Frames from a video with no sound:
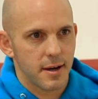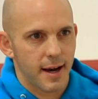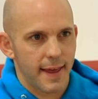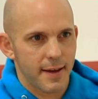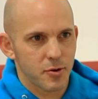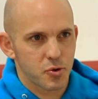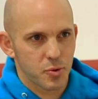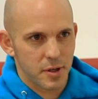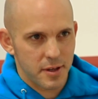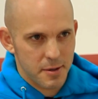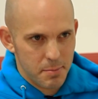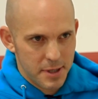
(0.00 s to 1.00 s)
And that was
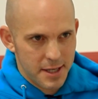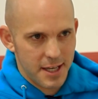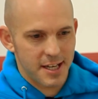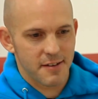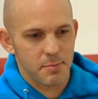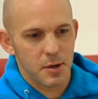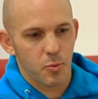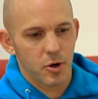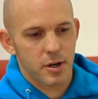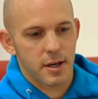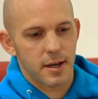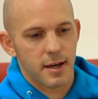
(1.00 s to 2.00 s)
really the beginning of me
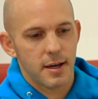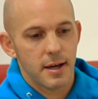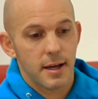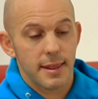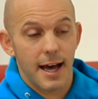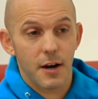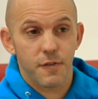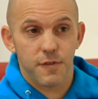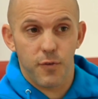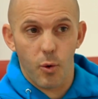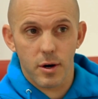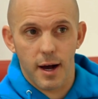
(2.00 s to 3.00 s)
working not
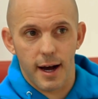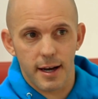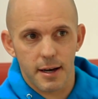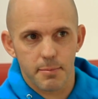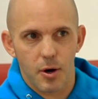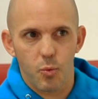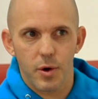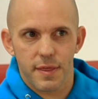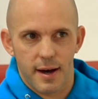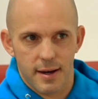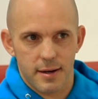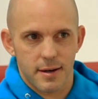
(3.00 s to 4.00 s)
for Honda, but with
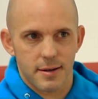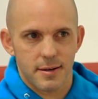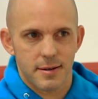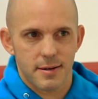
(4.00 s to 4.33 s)
Honda.